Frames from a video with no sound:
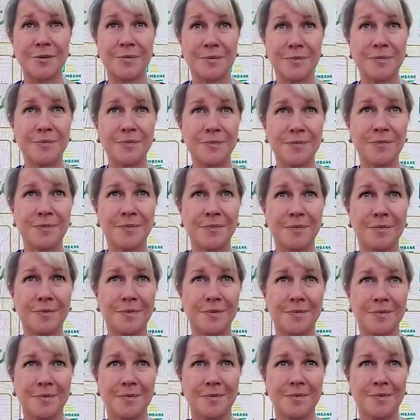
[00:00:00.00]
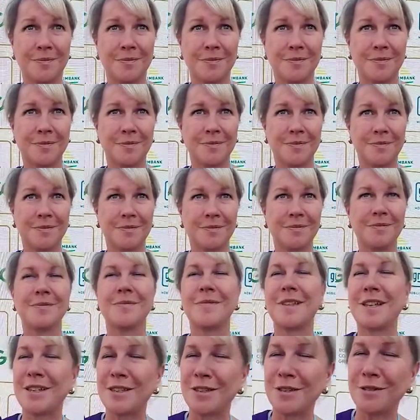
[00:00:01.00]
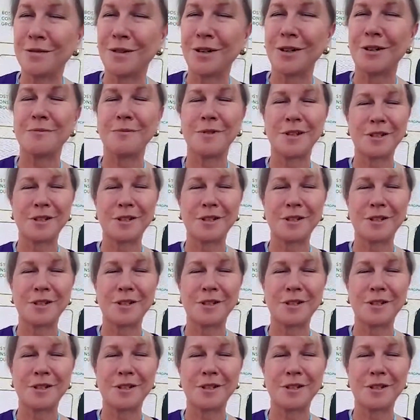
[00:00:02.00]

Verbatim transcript: Mm-hmm. Thank you. Thank you very